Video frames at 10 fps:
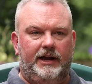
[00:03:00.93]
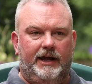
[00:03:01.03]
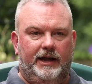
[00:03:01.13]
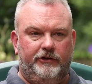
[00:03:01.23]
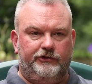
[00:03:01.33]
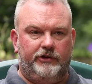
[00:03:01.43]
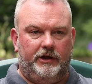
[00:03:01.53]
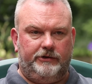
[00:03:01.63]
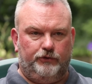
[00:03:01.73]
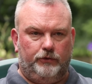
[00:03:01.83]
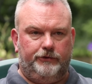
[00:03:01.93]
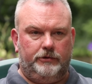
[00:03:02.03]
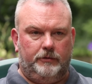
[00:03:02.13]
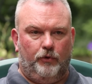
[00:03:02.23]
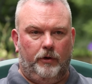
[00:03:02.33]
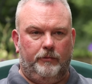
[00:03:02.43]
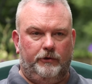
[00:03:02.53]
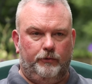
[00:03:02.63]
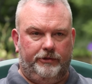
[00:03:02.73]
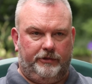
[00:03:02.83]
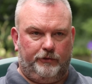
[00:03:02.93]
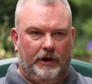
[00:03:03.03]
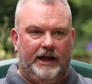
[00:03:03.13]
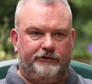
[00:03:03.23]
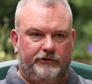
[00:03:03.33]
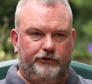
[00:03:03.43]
I had the scheduled appointment with a thoracic